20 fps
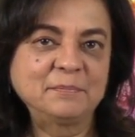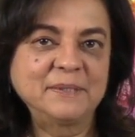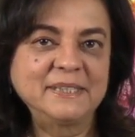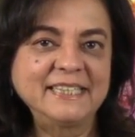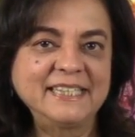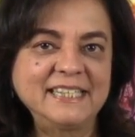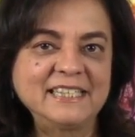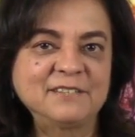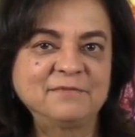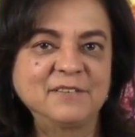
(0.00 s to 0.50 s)

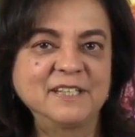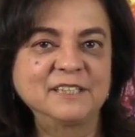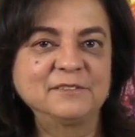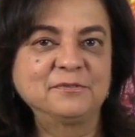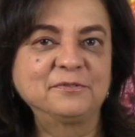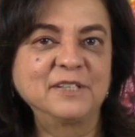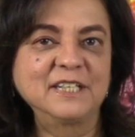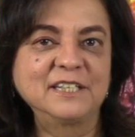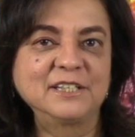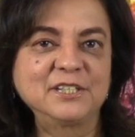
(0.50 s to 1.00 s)
please feel
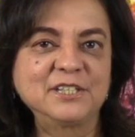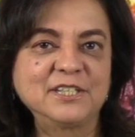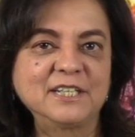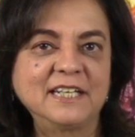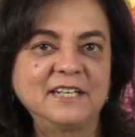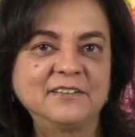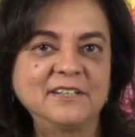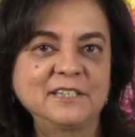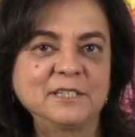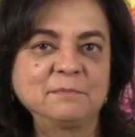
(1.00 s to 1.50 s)
free to
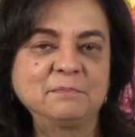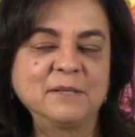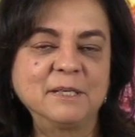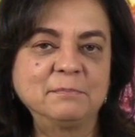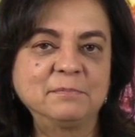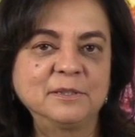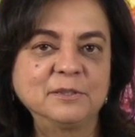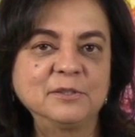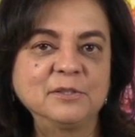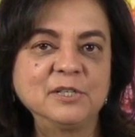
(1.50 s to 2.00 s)
share it to
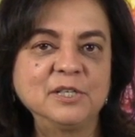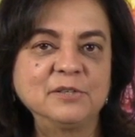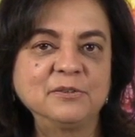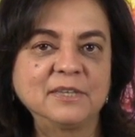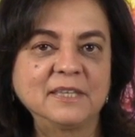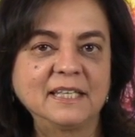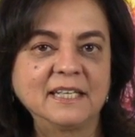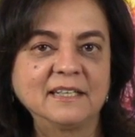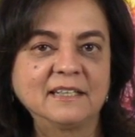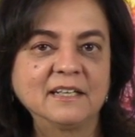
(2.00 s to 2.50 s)
people who you
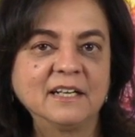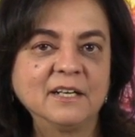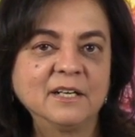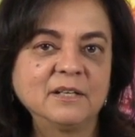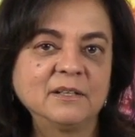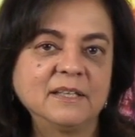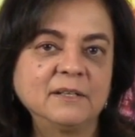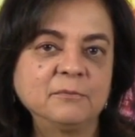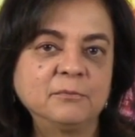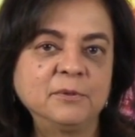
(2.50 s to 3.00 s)
think
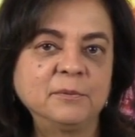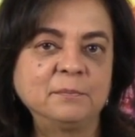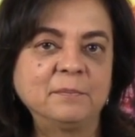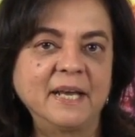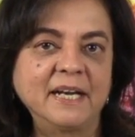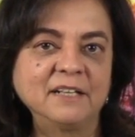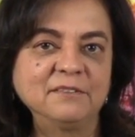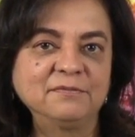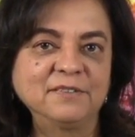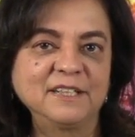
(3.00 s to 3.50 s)
that would
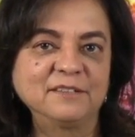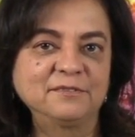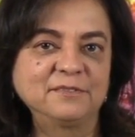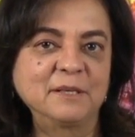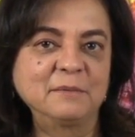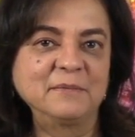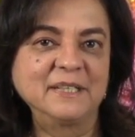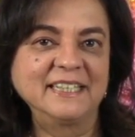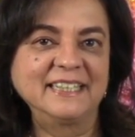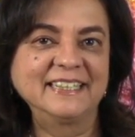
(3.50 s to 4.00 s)
benefit
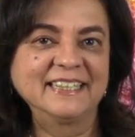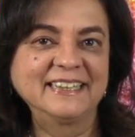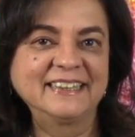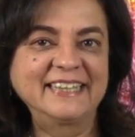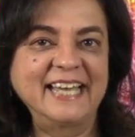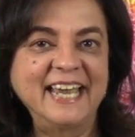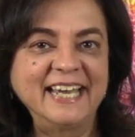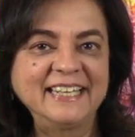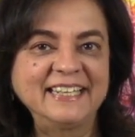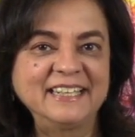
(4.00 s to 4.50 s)
from it.
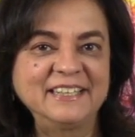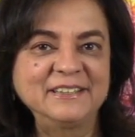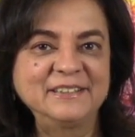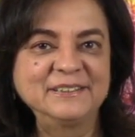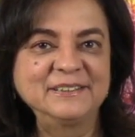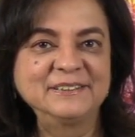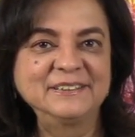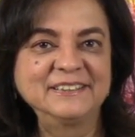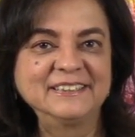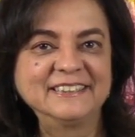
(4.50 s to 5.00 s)
Thank
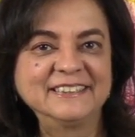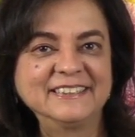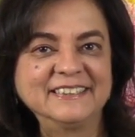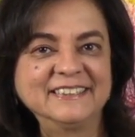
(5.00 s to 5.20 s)
you.